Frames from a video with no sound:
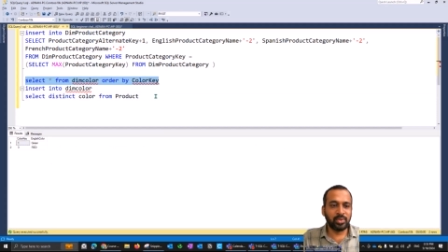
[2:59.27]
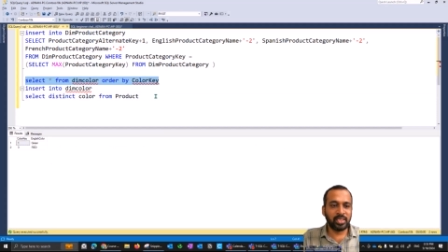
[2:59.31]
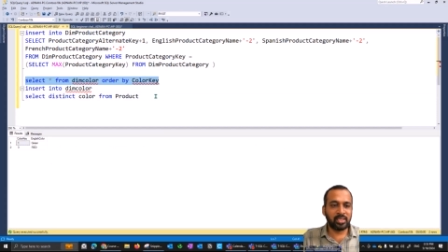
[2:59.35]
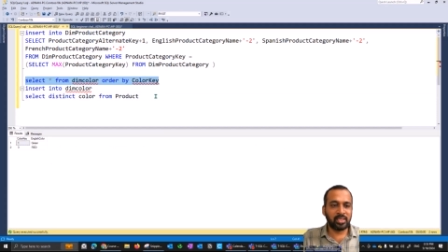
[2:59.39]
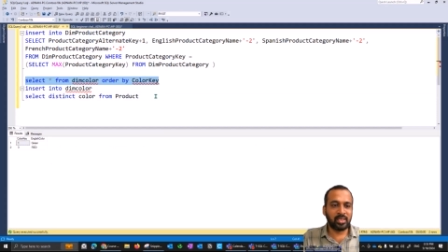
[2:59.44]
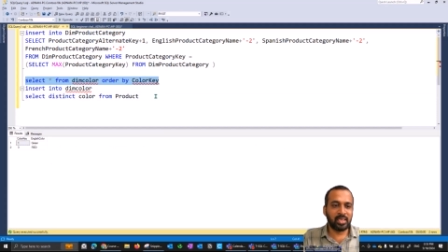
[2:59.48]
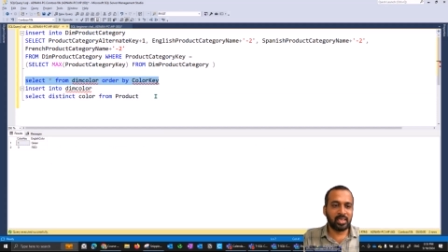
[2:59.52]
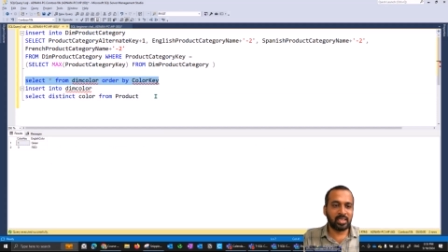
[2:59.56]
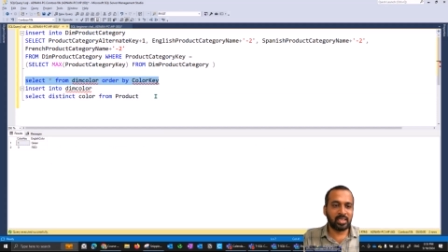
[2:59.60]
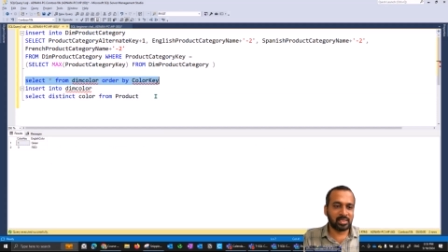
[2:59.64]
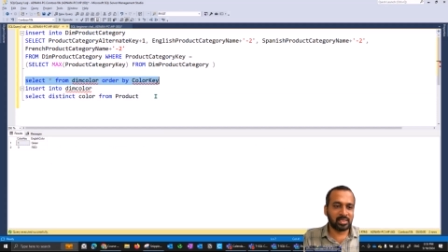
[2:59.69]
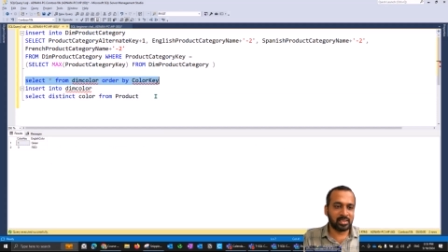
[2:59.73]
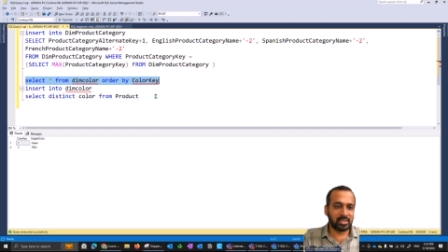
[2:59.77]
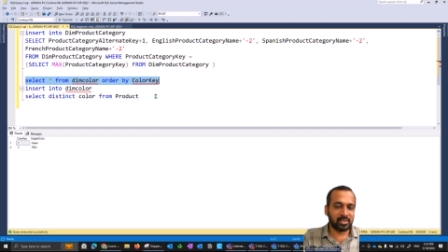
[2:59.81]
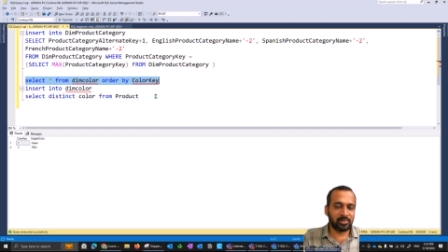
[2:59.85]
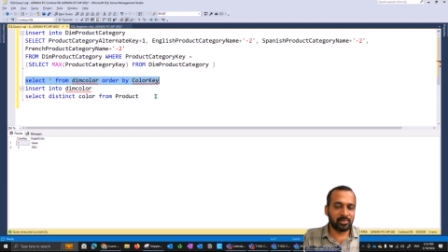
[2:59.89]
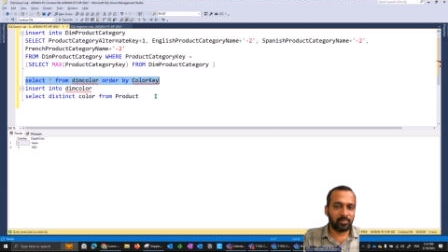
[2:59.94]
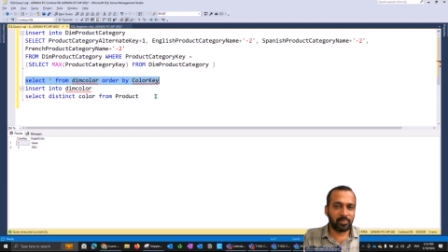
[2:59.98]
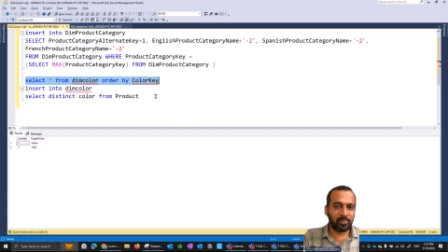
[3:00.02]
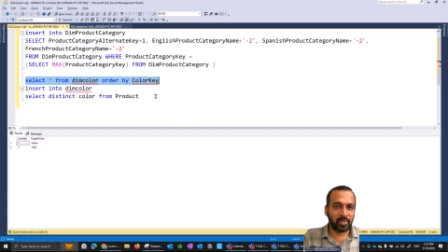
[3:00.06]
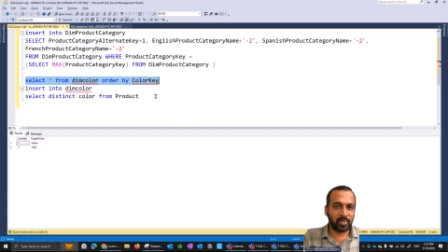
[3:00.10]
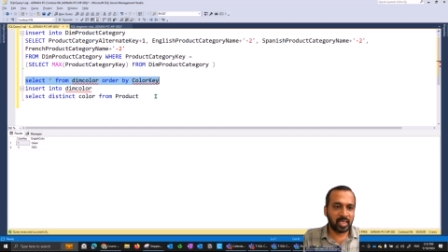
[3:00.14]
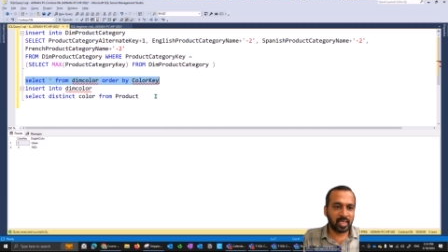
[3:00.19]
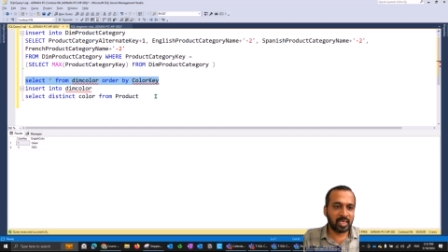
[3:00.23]
regards
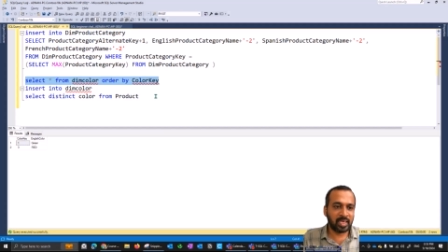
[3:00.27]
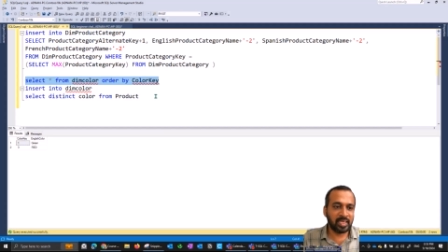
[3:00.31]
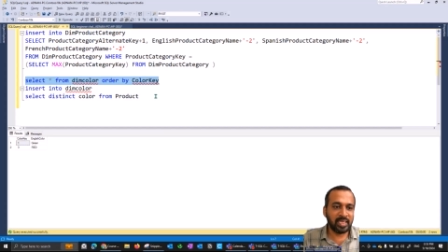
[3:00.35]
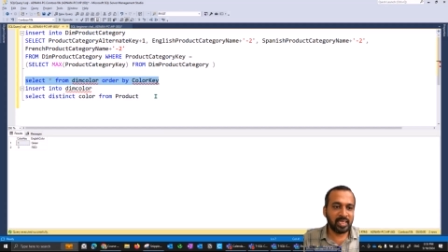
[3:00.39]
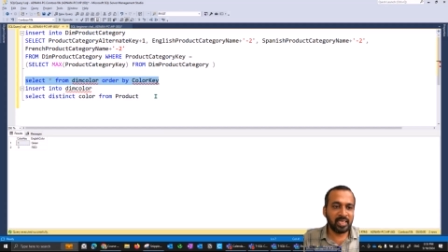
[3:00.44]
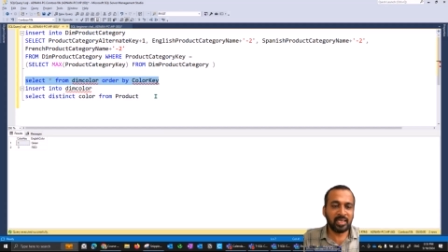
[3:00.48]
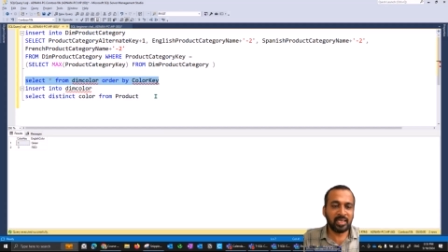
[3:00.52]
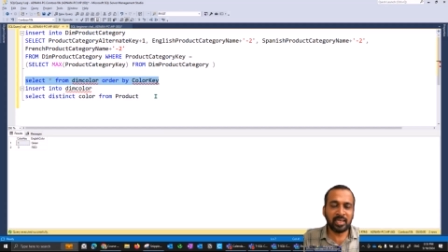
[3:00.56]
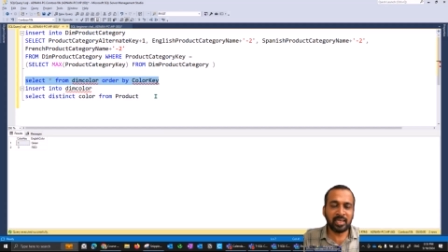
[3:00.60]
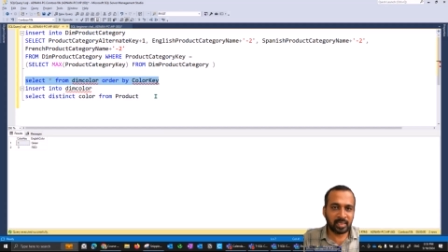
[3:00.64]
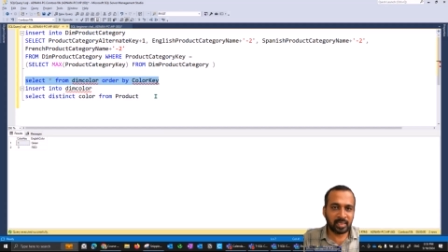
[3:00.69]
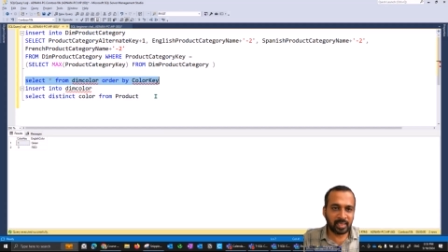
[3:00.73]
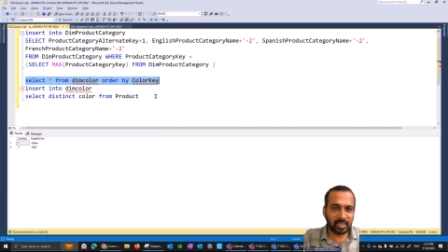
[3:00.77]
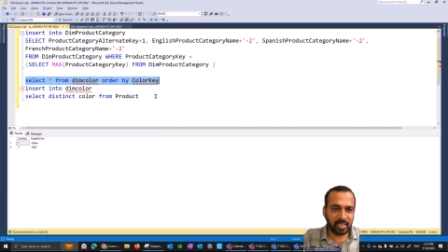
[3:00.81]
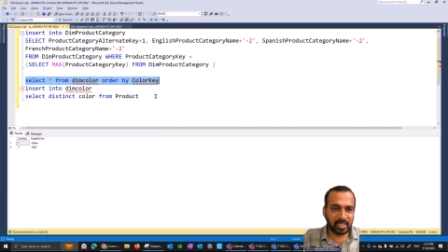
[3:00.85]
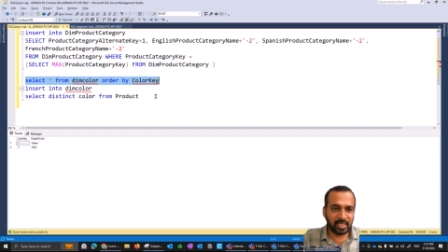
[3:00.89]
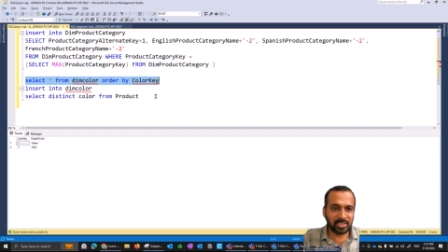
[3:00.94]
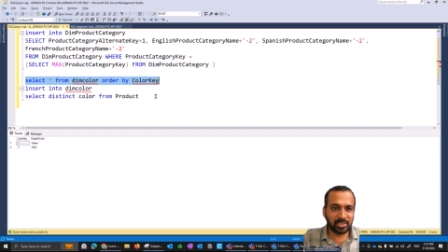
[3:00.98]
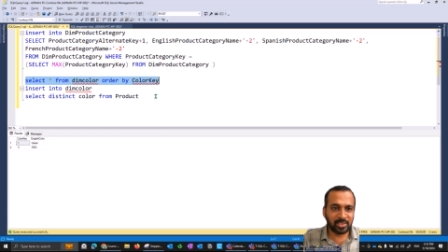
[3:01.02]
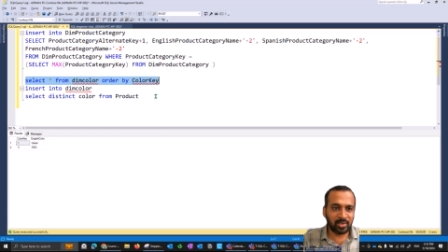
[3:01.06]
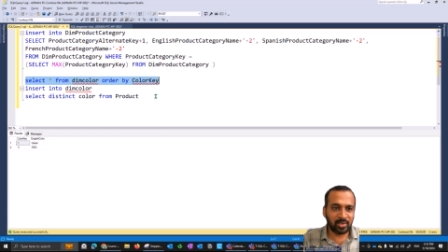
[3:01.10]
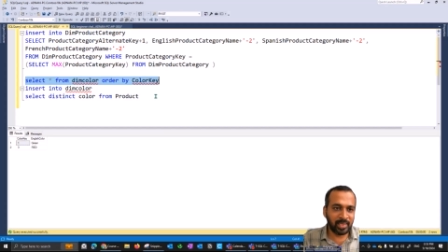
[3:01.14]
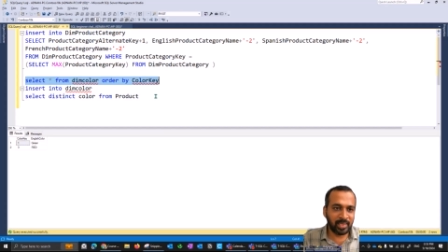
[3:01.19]
here. The green and red is